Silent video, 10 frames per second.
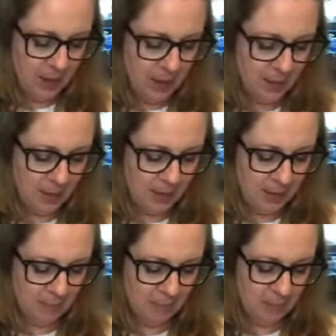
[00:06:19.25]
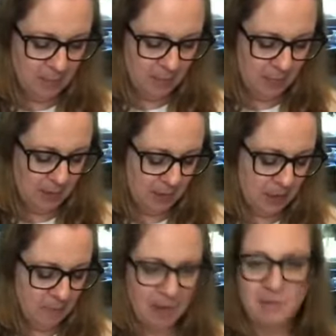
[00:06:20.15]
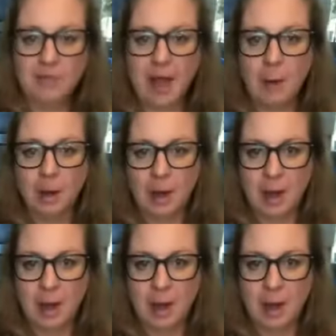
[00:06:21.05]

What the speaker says: I keep my flour